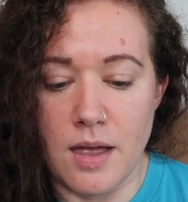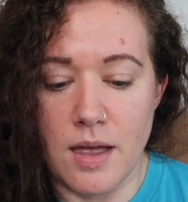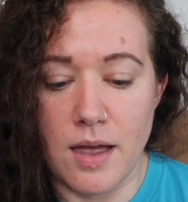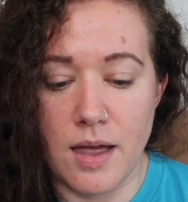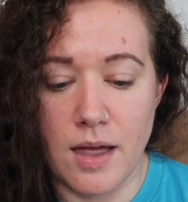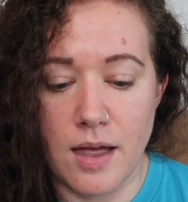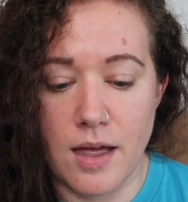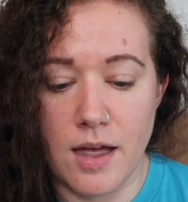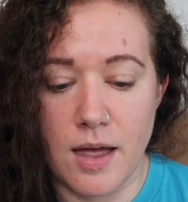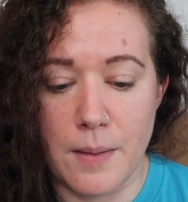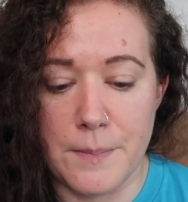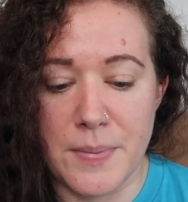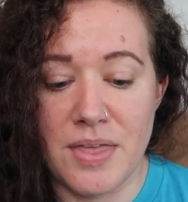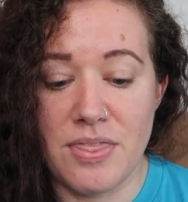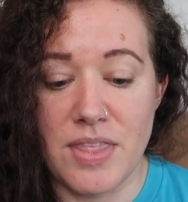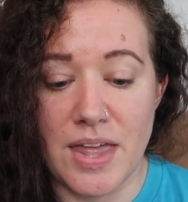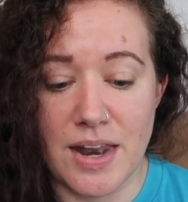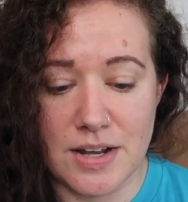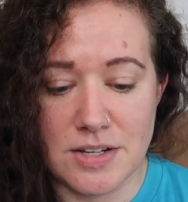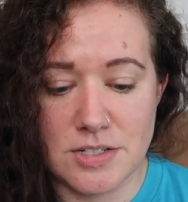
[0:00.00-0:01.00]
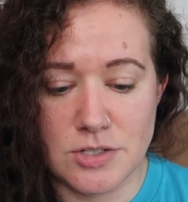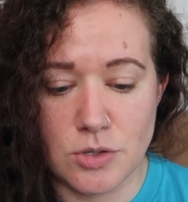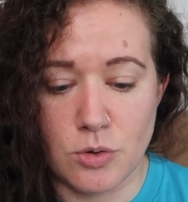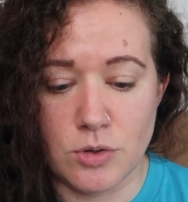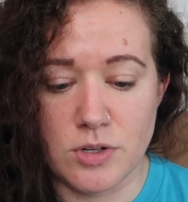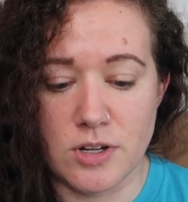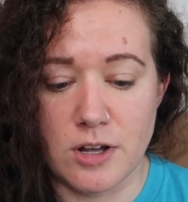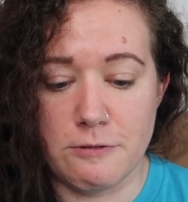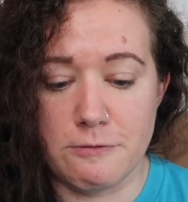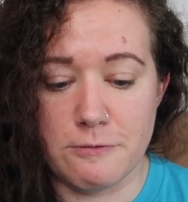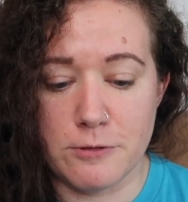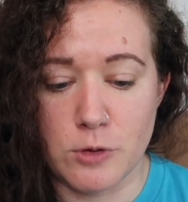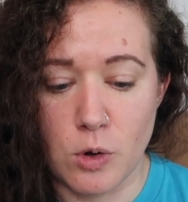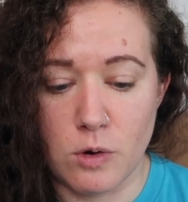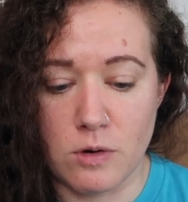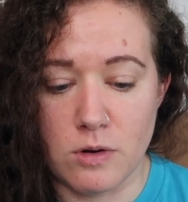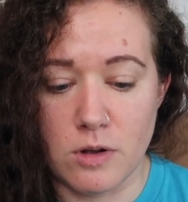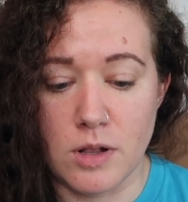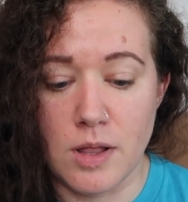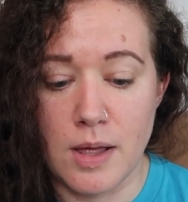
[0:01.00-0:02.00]
Then I sold a
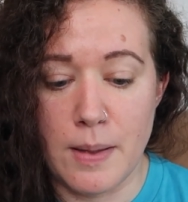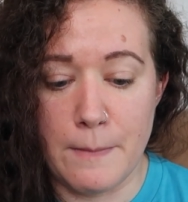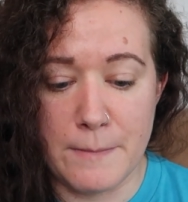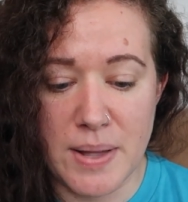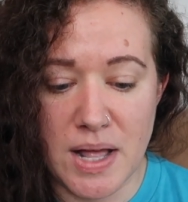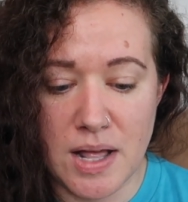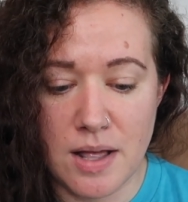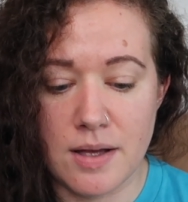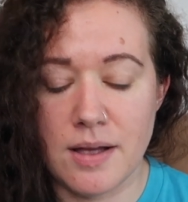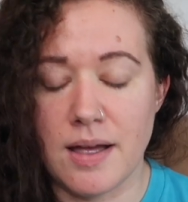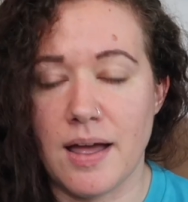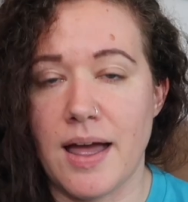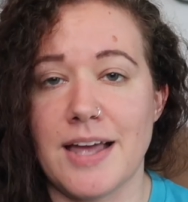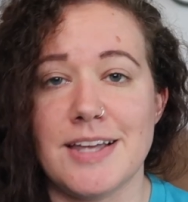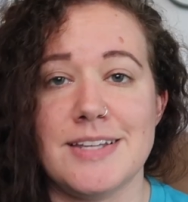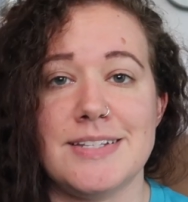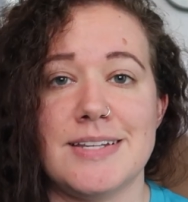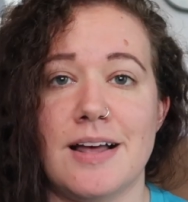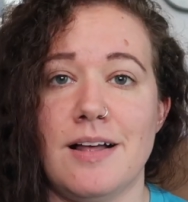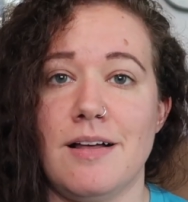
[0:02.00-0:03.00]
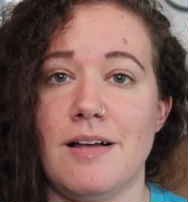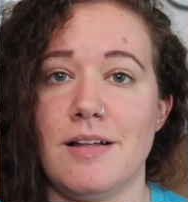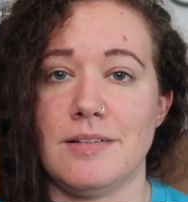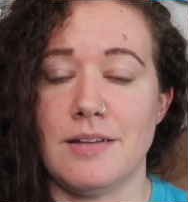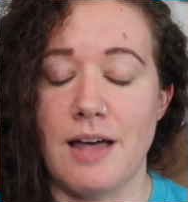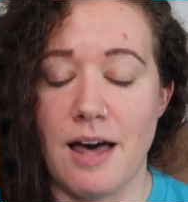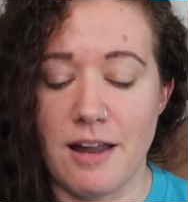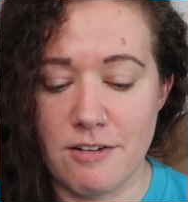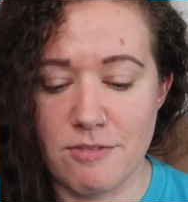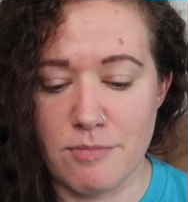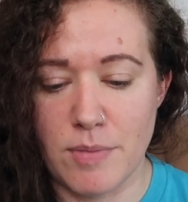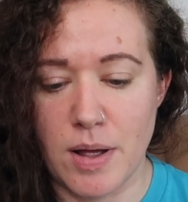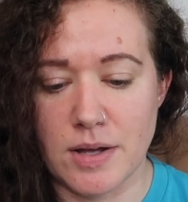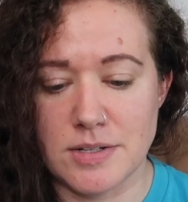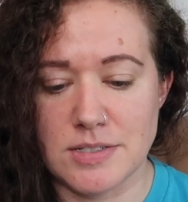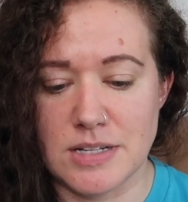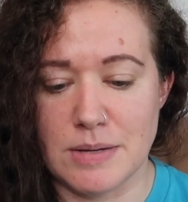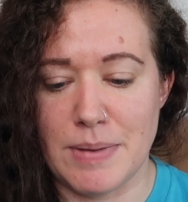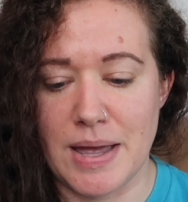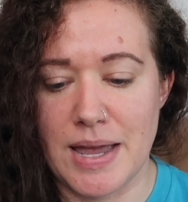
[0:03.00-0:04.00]
floral mug. I sell a lot of
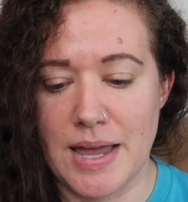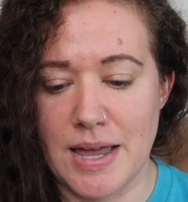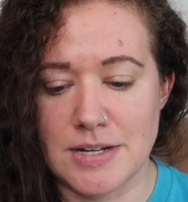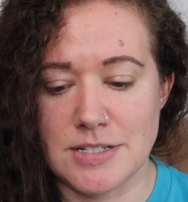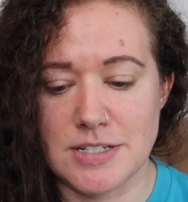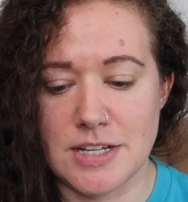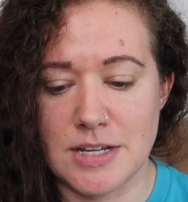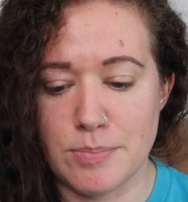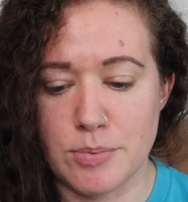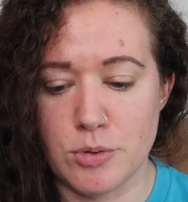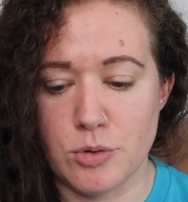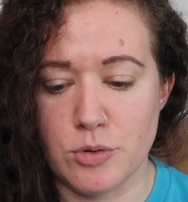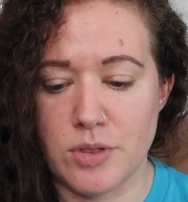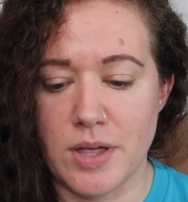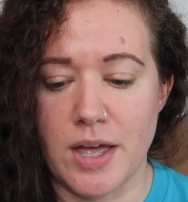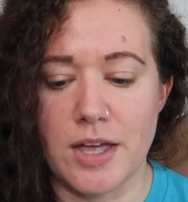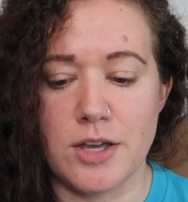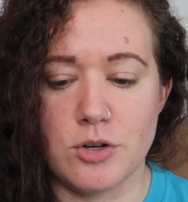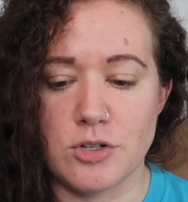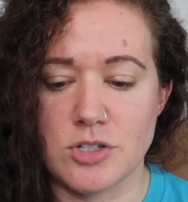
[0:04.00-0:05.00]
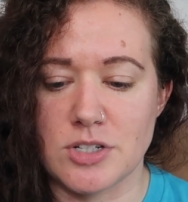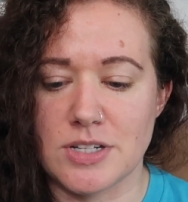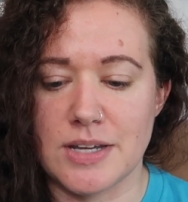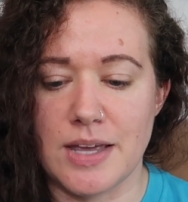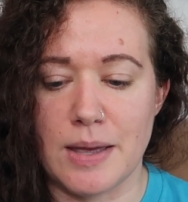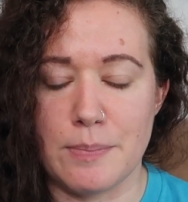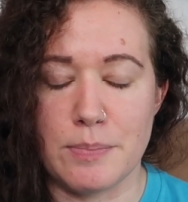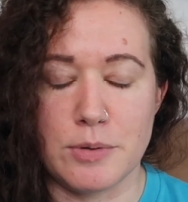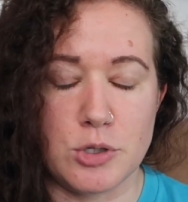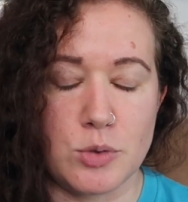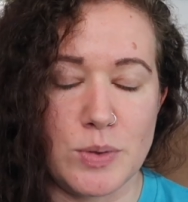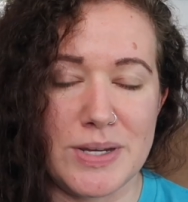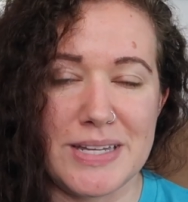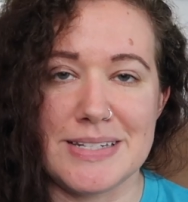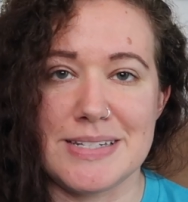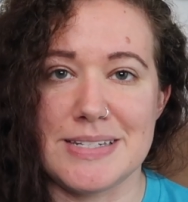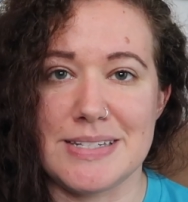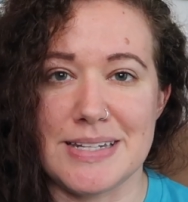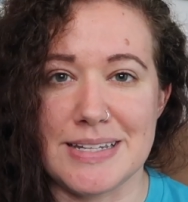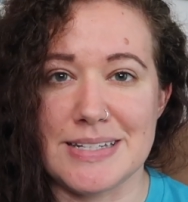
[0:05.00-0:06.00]
mugs in my antique booth. I usually get
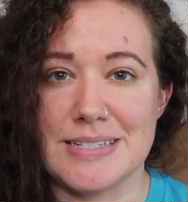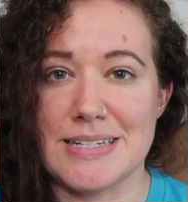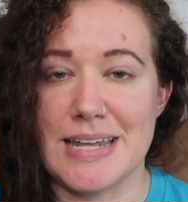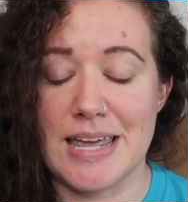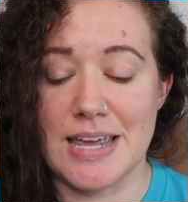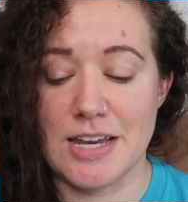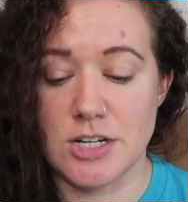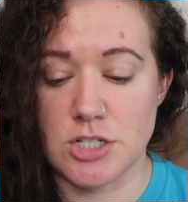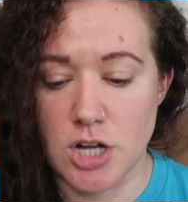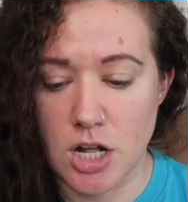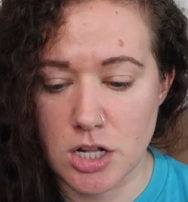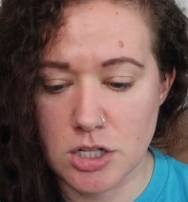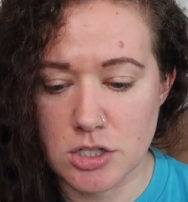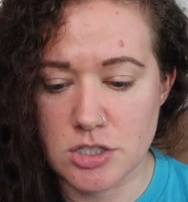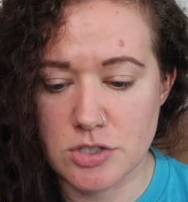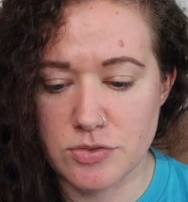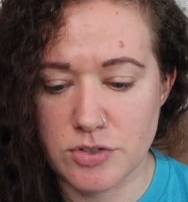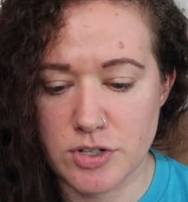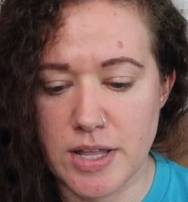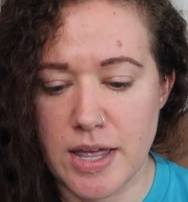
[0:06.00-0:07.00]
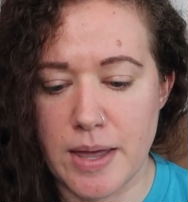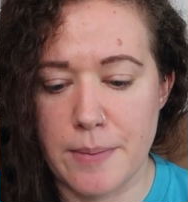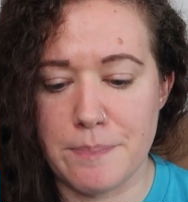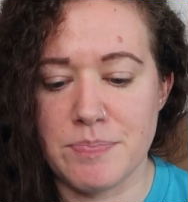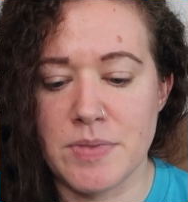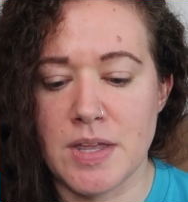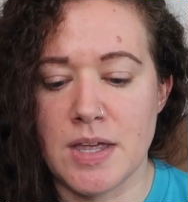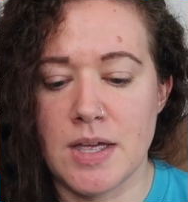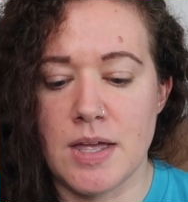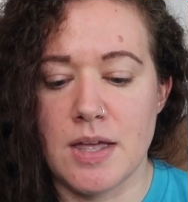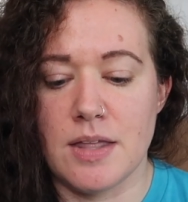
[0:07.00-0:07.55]
between $6 to $8 for them.